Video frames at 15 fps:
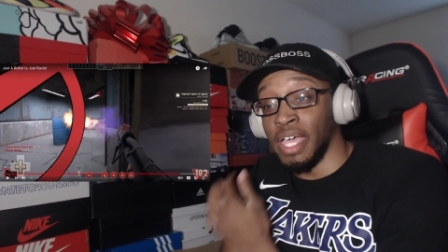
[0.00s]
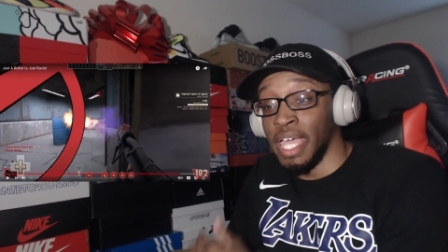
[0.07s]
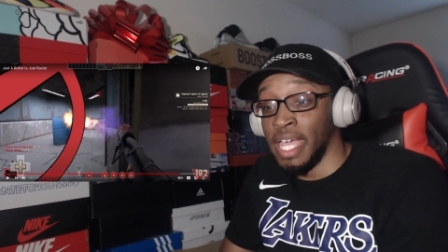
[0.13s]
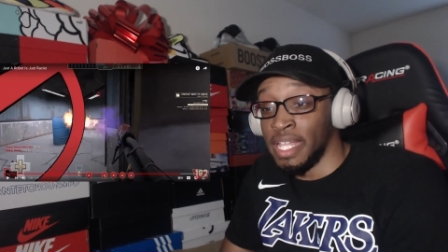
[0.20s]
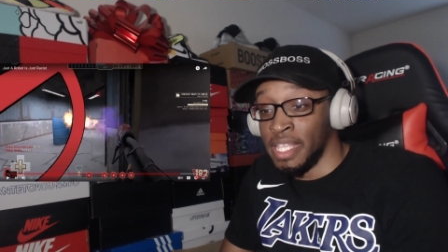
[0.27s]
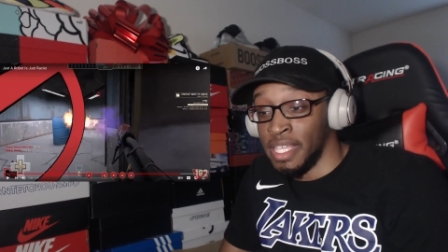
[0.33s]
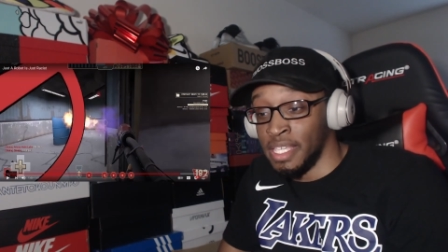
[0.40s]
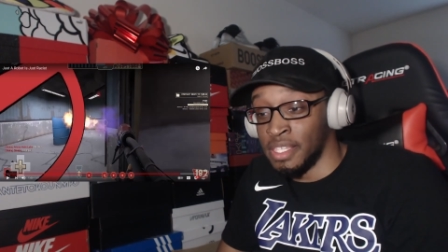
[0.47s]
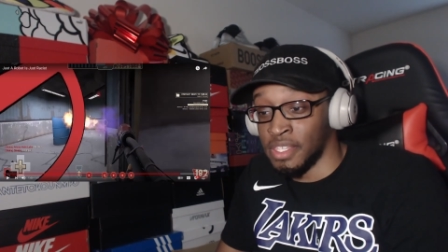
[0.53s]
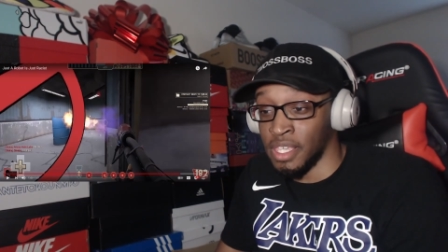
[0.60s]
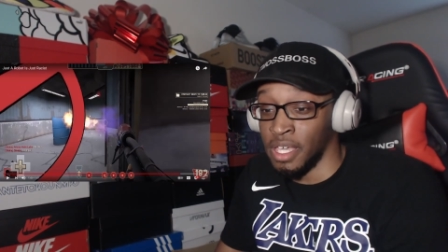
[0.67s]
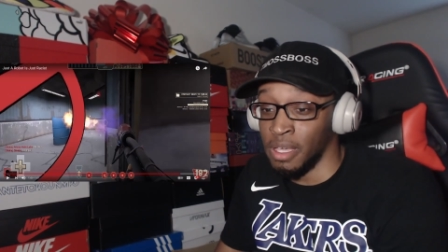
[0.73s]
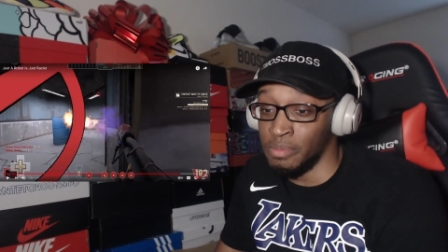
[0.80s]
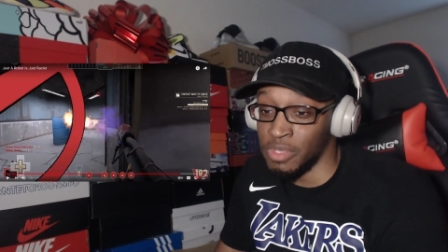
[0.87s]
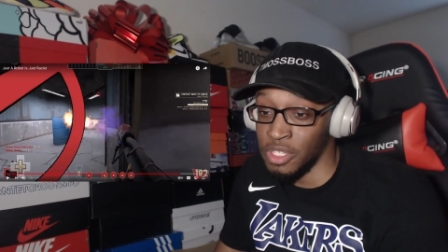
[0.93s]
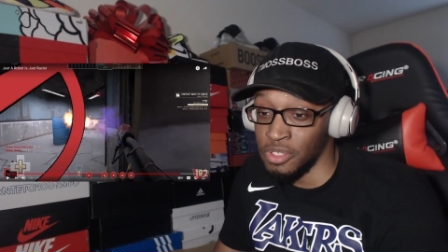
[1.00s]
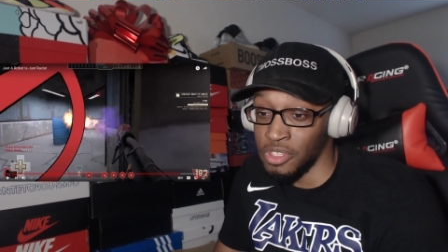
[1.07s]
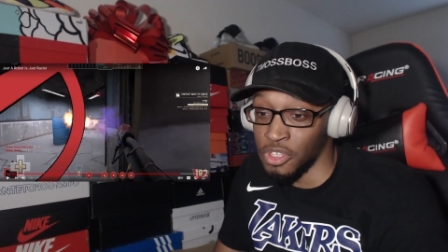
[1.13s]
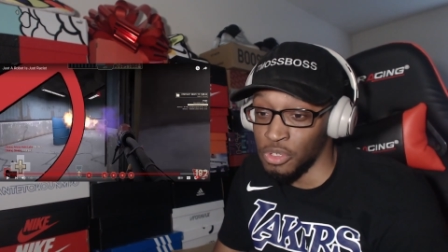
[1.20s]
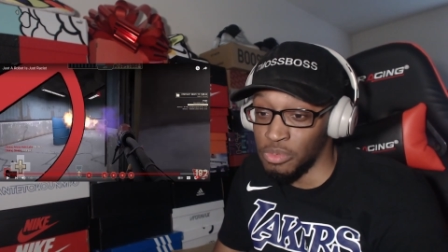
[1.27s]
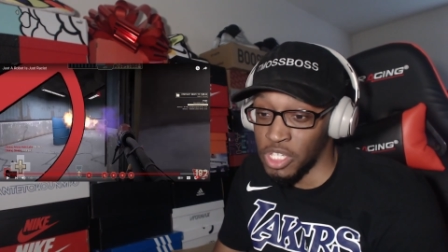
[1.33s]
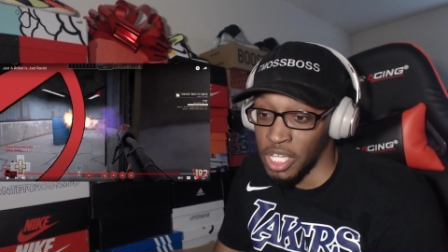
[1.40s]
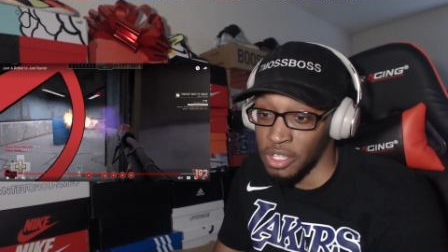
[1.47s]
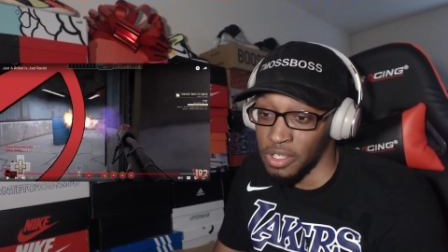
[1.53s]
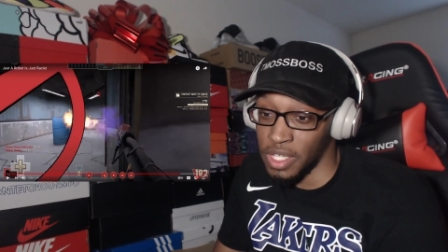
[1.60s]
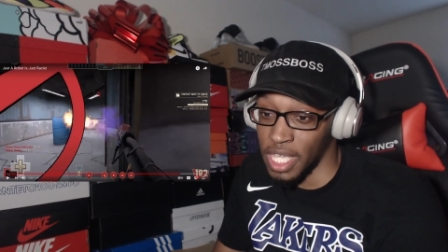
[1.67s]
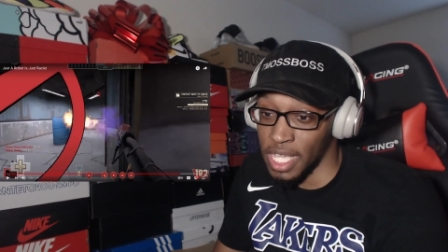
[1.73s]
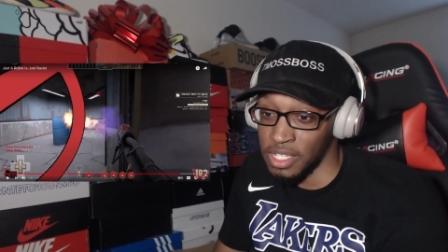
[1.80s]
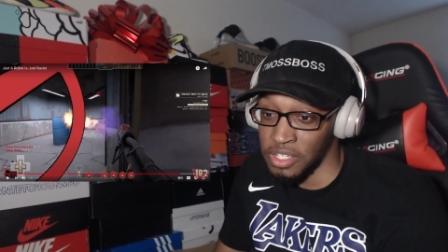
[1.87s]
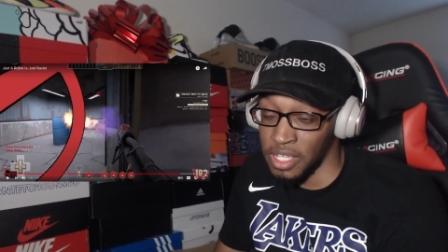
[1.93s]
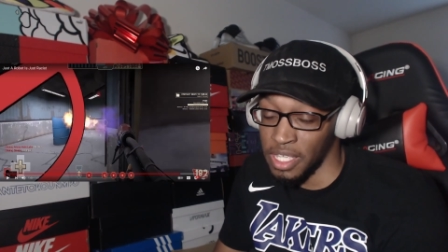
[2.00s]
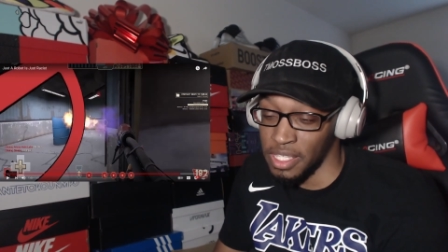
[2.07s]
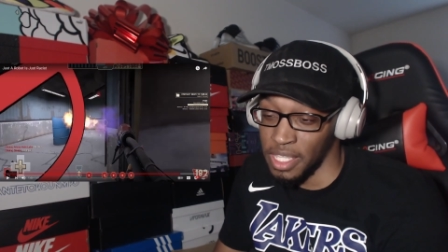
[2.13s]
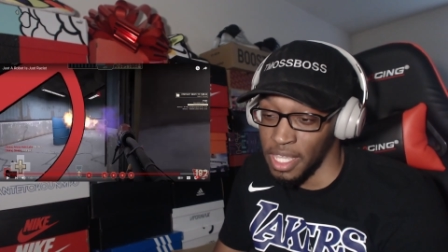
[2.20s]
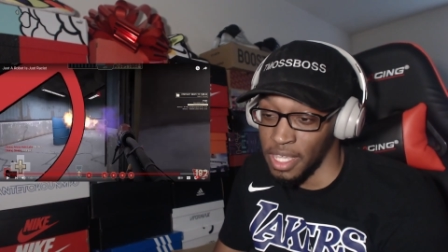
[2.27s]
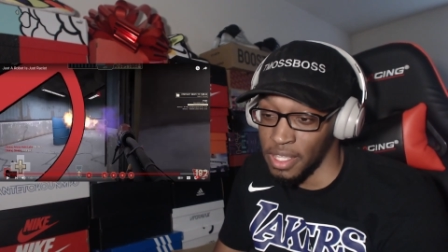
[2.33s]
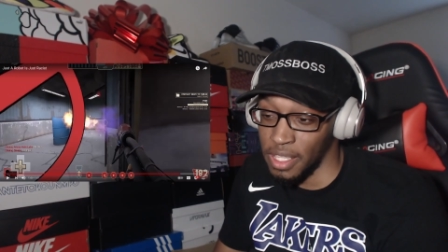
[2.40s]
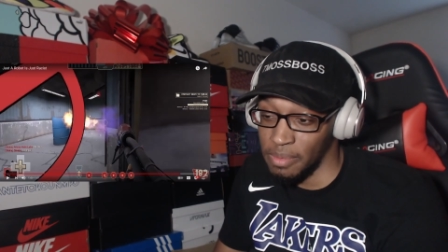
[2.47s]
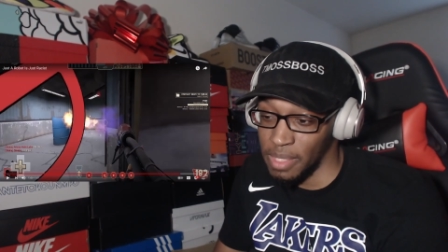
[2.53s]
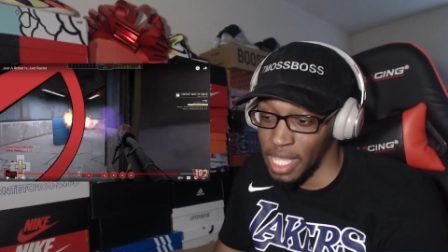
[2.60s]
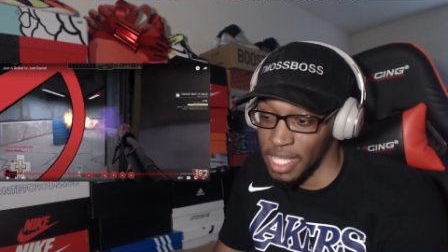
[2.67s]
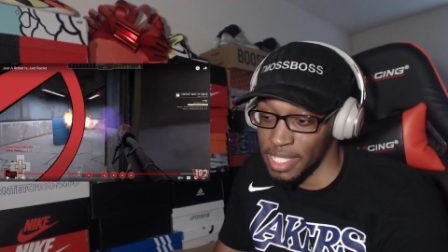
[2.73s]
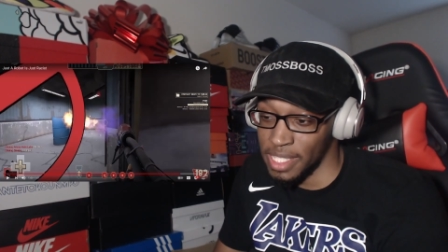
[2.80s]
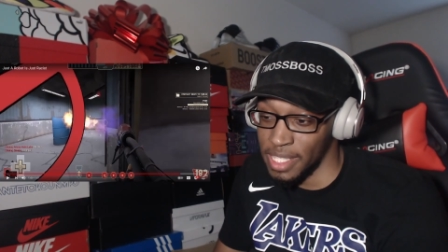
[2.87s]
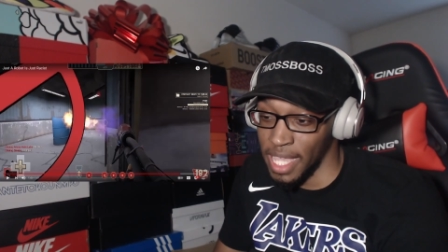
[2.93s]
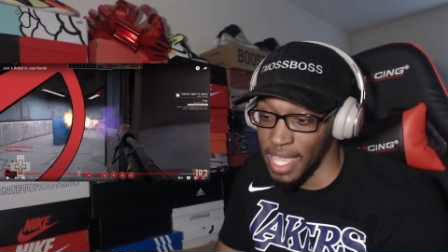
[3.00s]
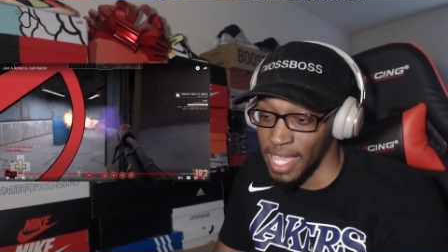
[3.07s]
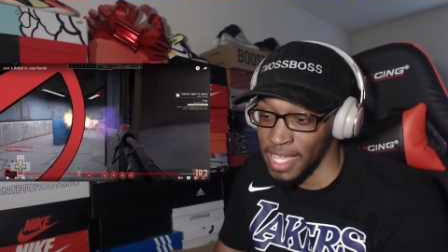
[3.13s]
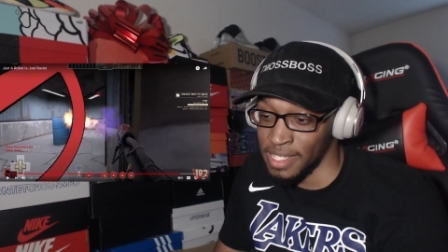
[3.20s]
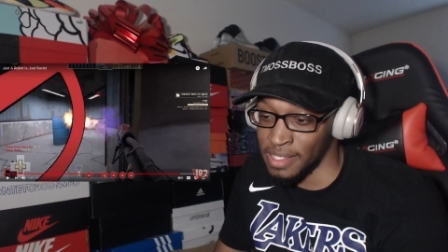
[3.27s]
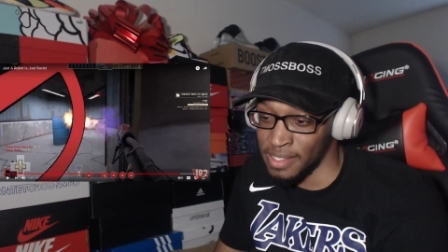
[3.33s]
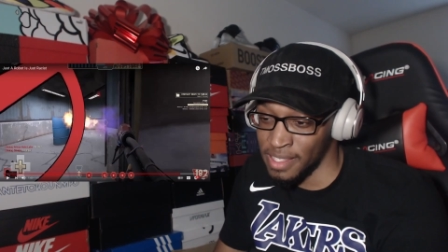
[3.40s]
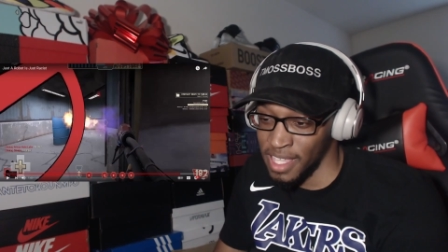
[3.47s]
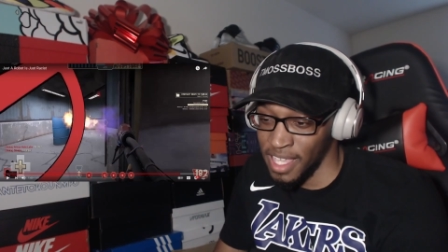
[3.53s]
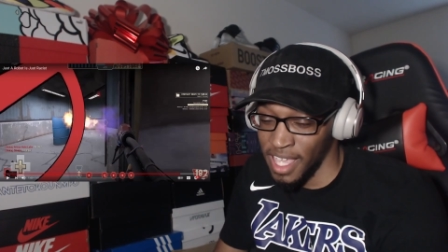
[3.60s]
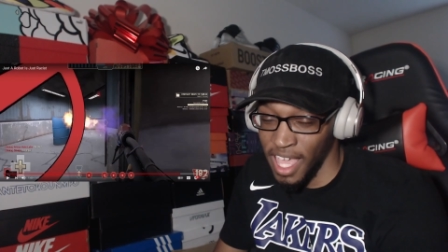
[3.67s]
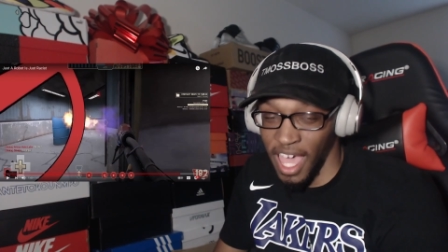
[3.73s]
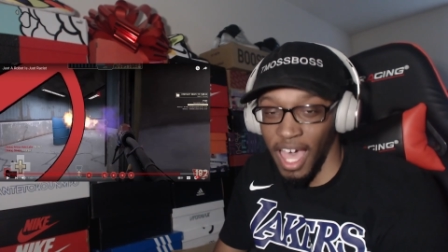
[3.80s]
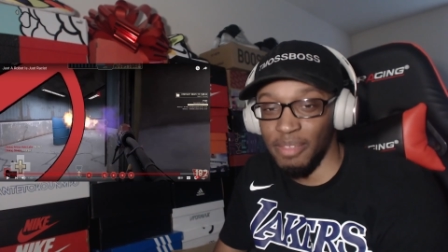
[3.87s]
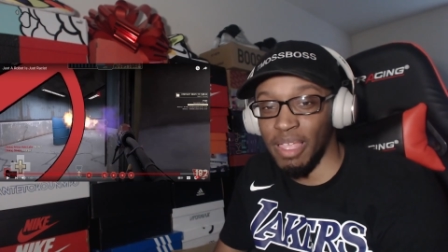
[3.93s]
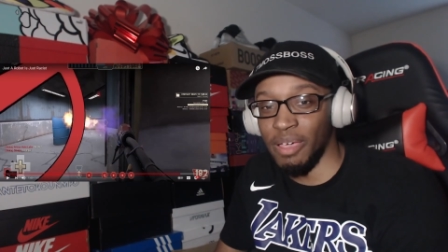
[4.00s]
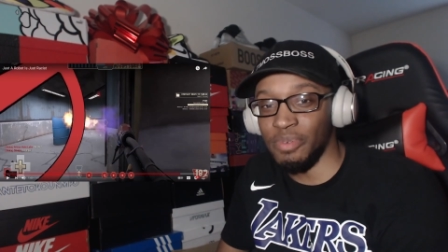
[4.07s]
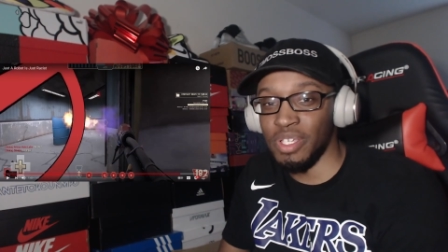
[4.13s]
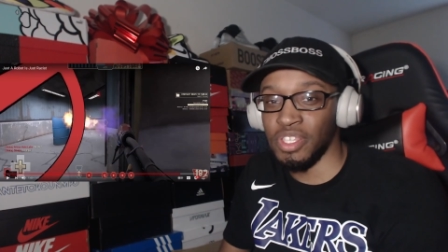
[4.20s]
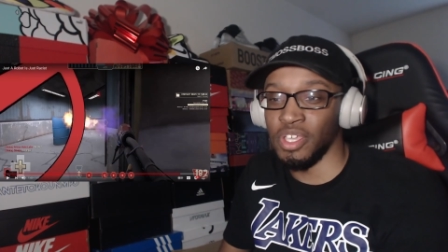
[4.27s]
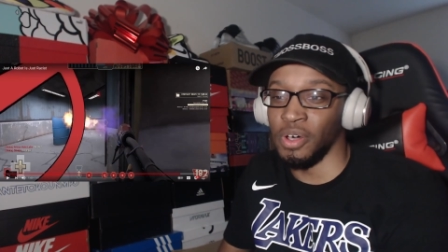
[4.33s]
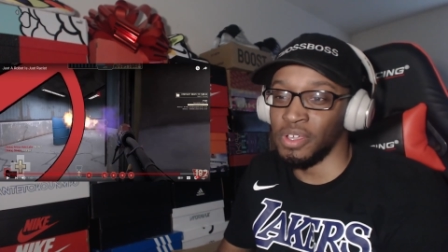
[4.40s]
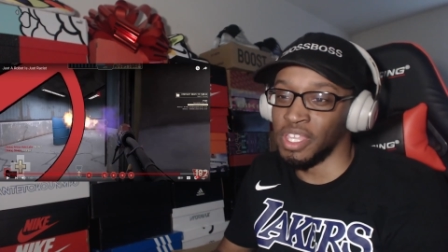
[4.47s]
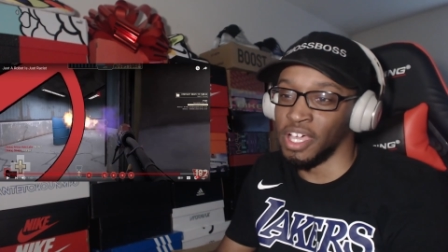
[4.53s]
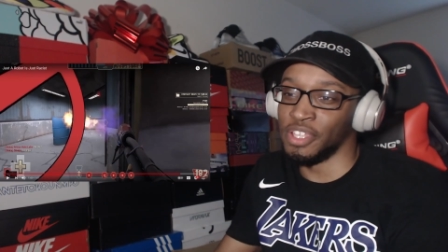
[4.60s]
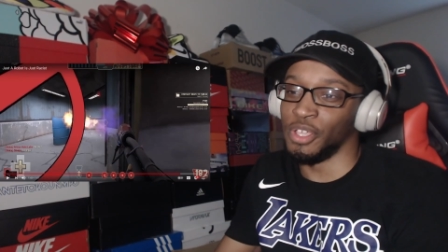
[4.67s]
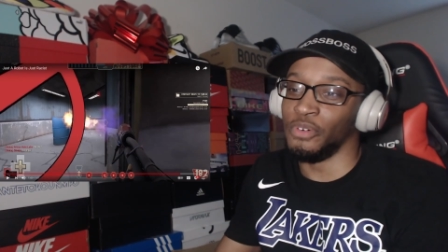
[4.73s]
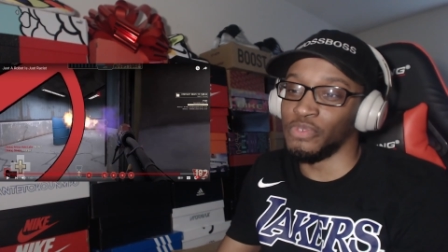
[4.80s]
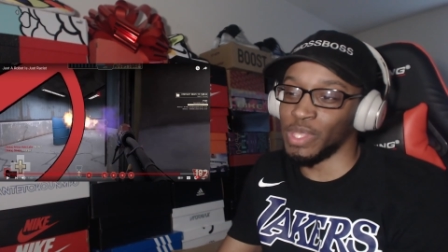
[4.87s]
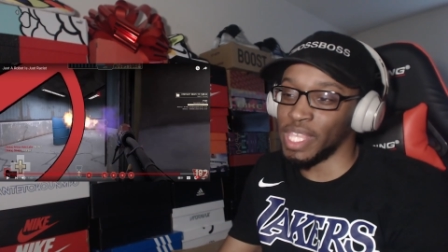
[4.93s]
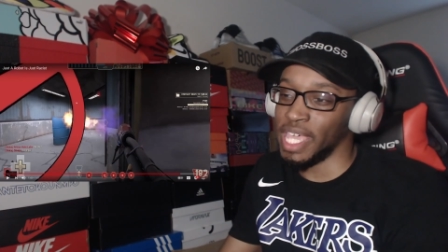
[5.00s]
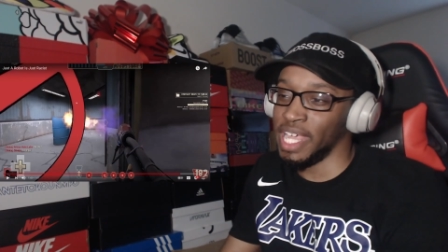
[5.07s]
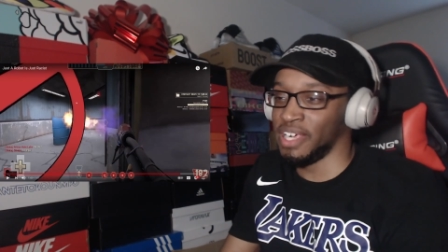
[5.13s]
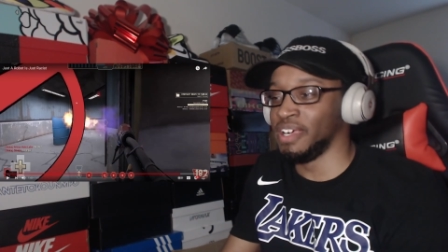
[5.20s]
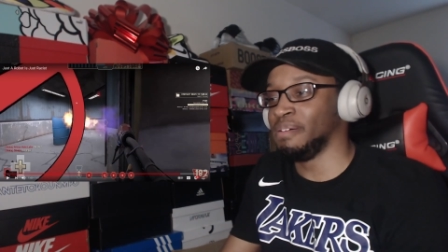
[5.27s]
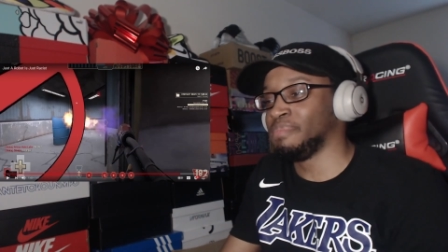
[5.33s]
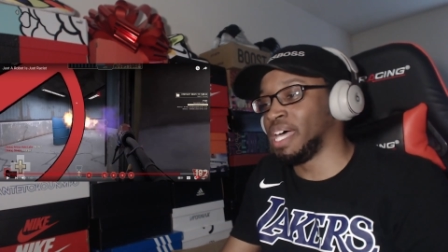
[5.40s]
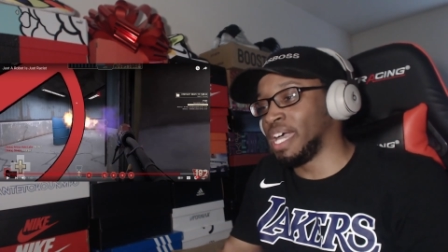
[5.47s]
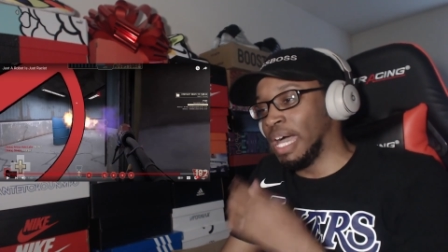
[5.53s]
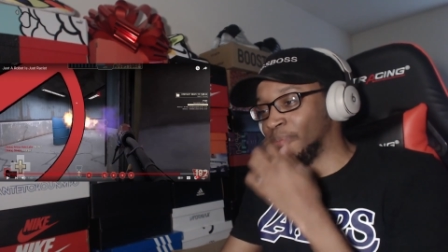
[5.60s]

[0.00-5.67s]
and his um YouTube channel got shut down. I'm like, dang. I'm like, what's going on over there? I'm like,